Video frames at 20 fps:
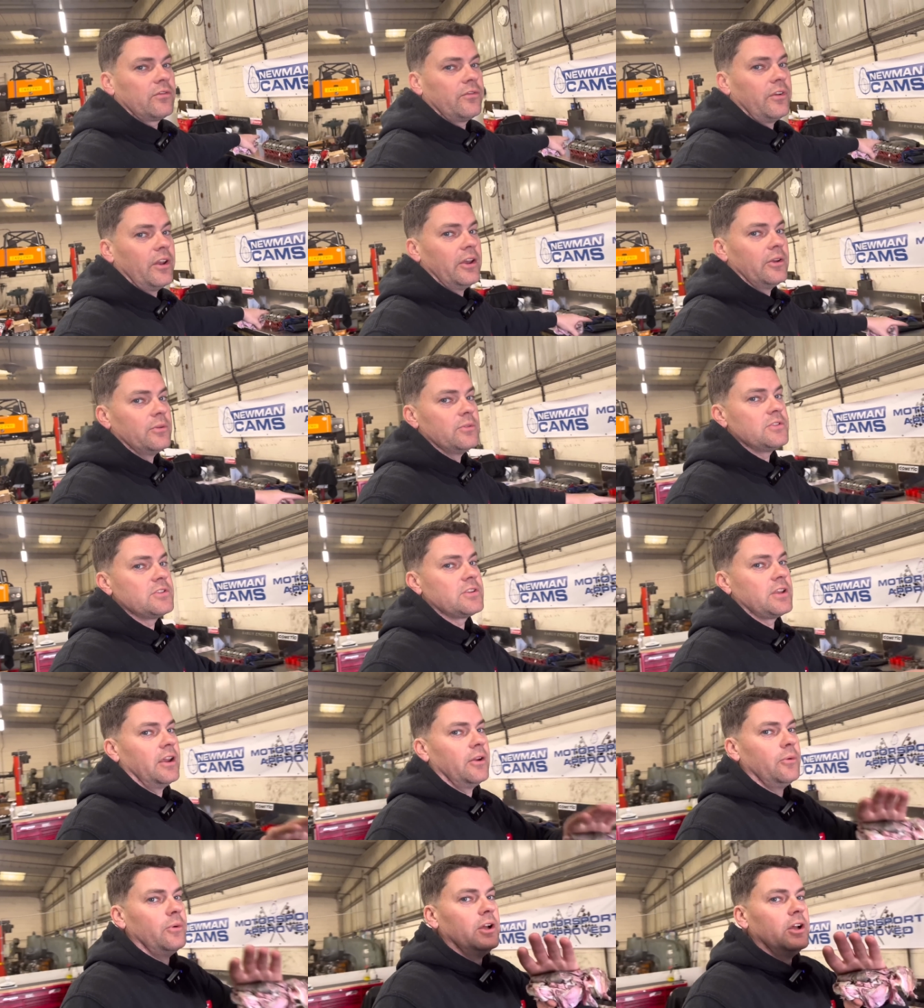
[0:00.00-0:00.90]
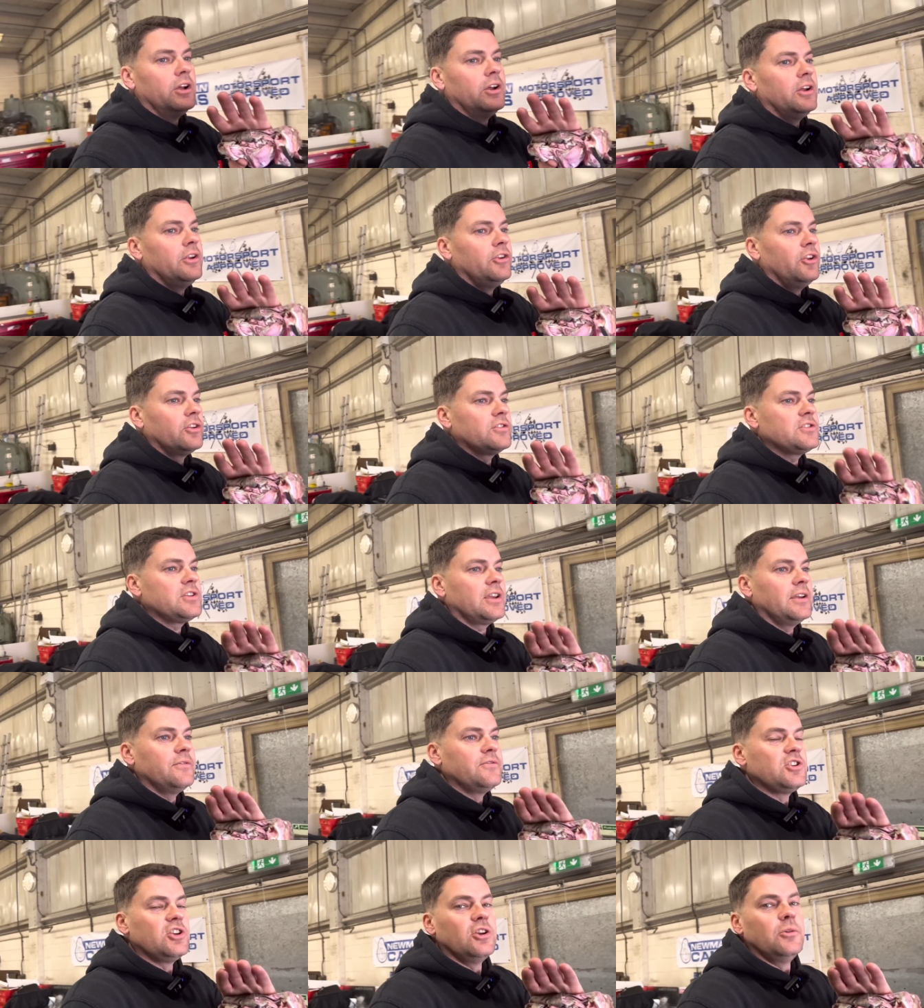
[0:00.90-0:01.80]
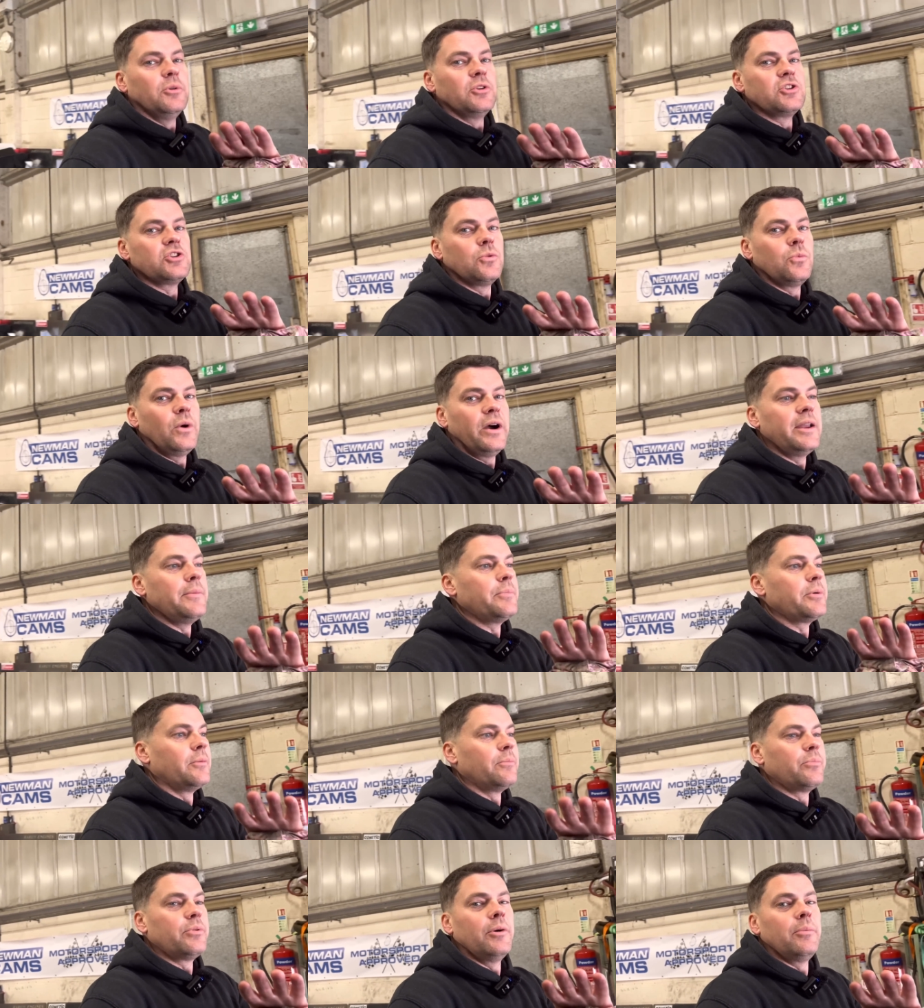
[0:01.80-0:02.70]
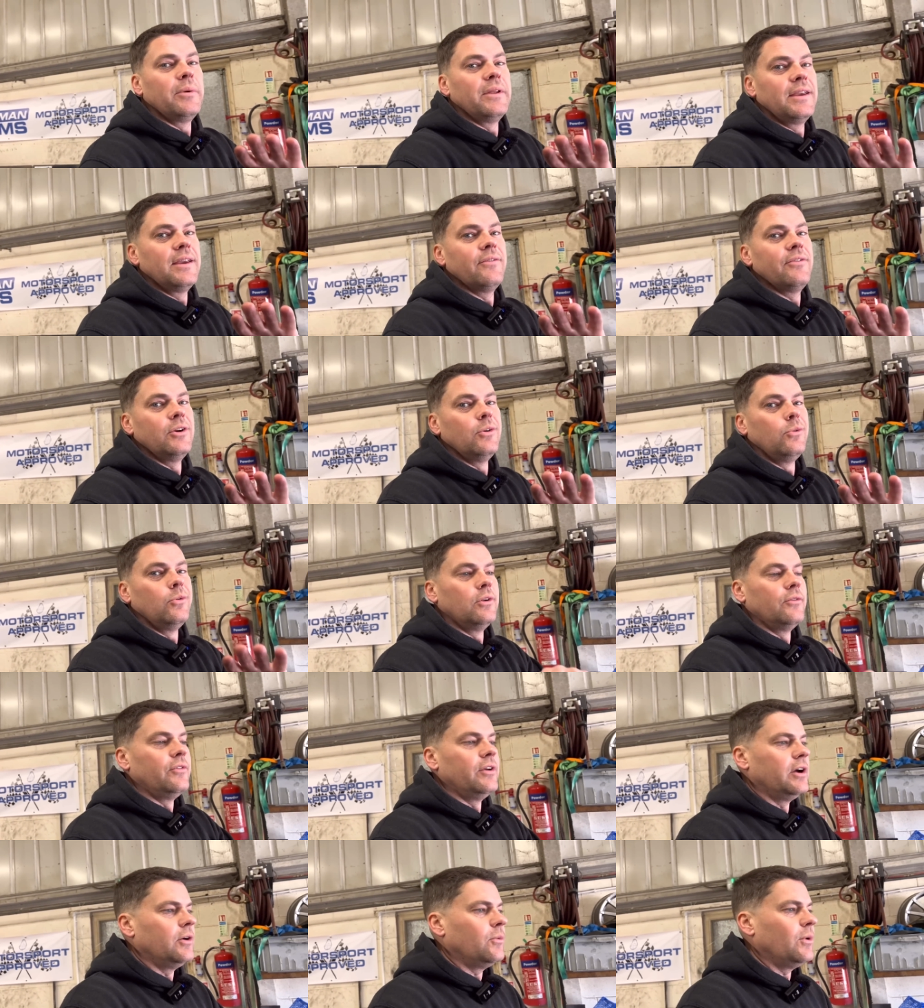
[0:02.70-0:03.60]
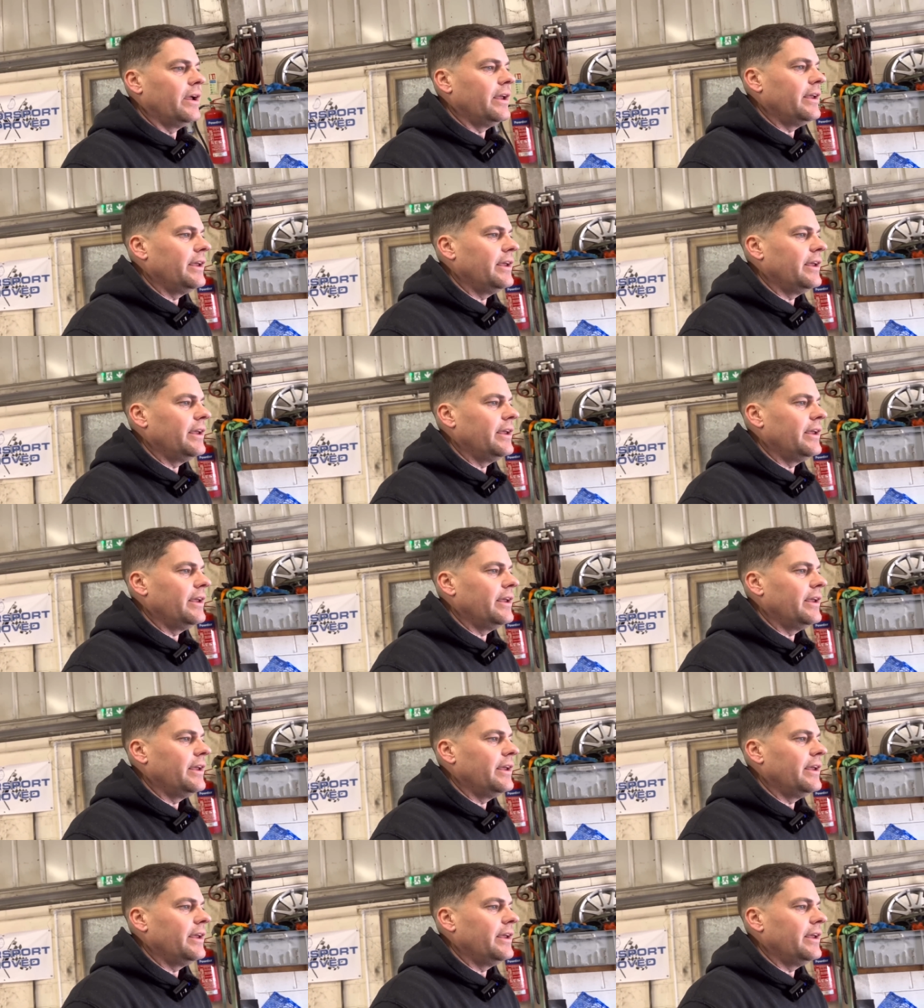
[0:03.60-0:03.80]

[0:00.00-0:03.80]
flows. So not to give too much away, but I'm probably giving all of it away